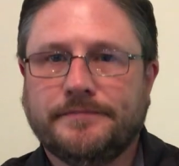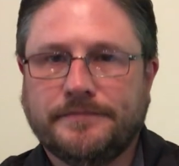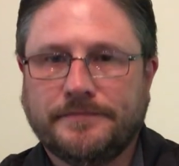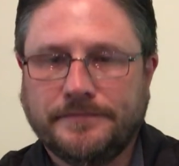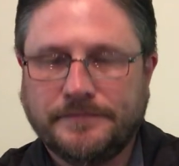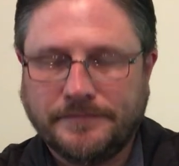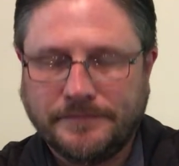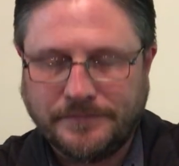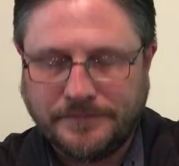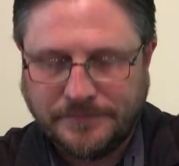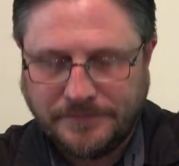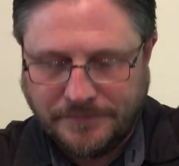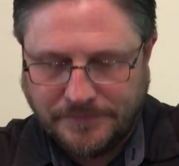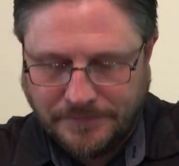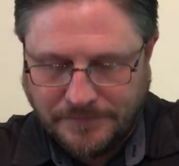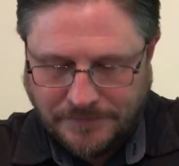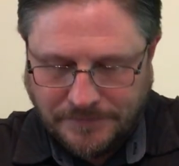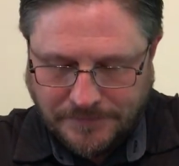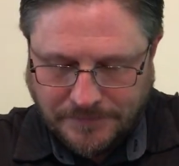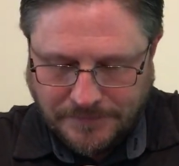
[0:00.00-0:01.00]

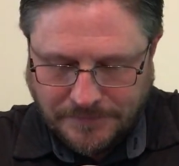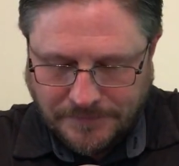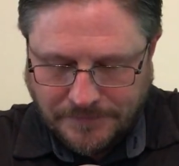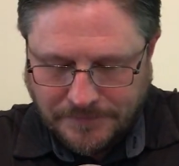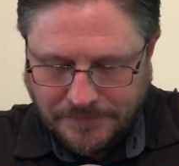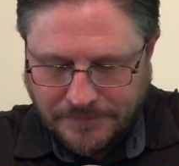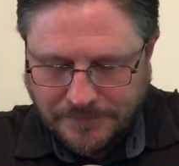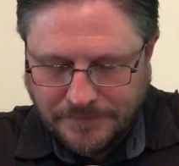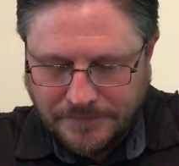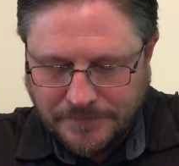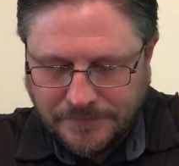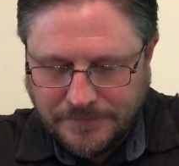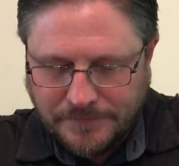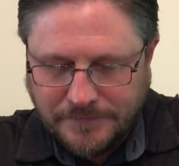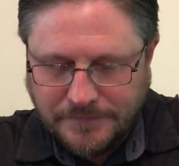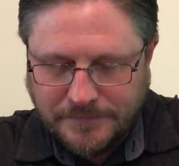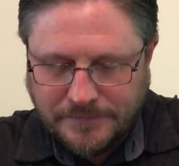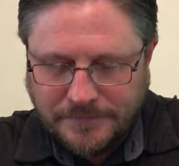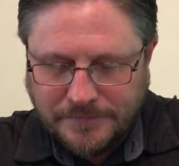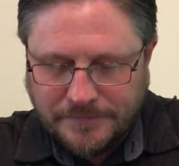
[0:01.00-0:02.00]

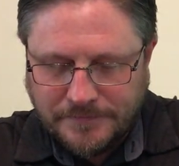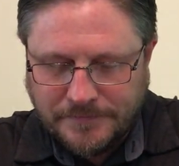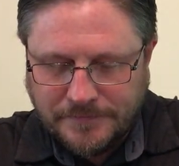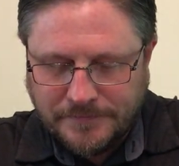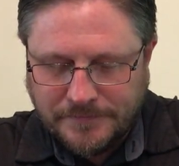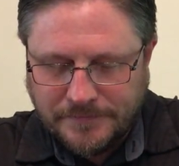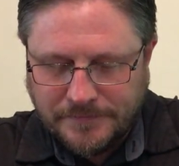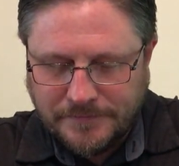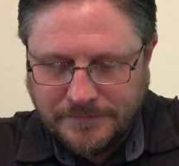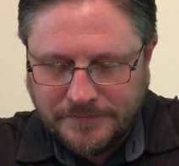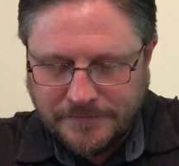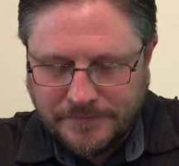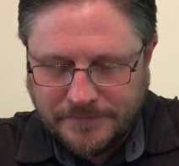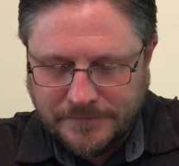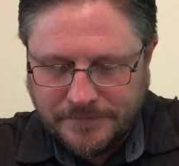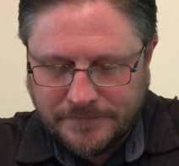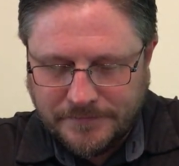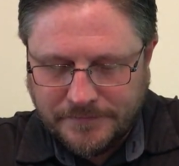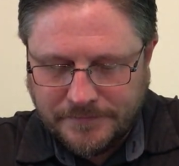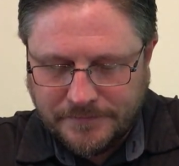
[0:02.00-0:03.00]

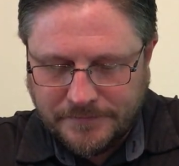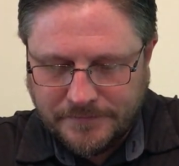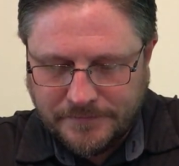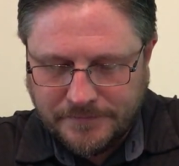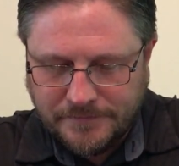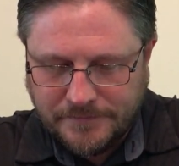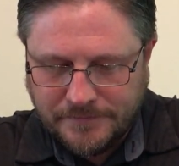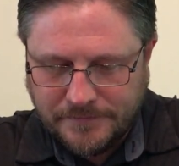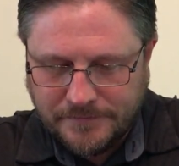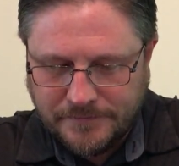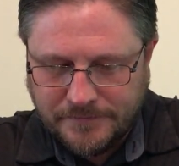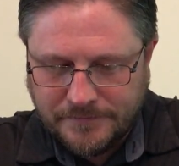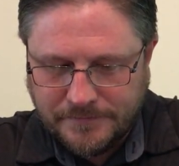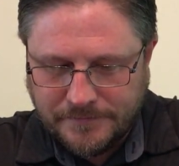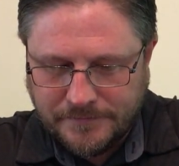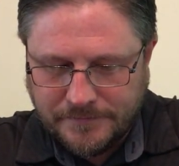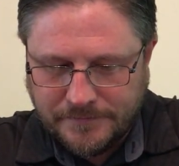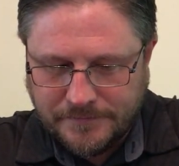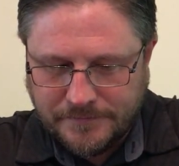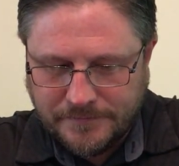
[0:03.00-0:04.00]

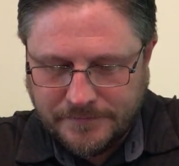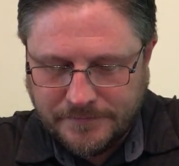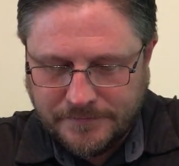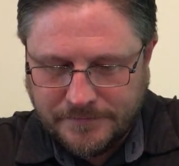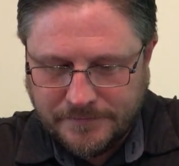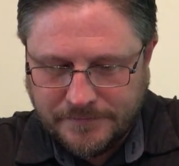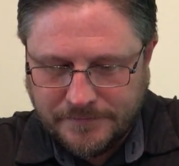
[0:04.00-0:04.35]
(silence)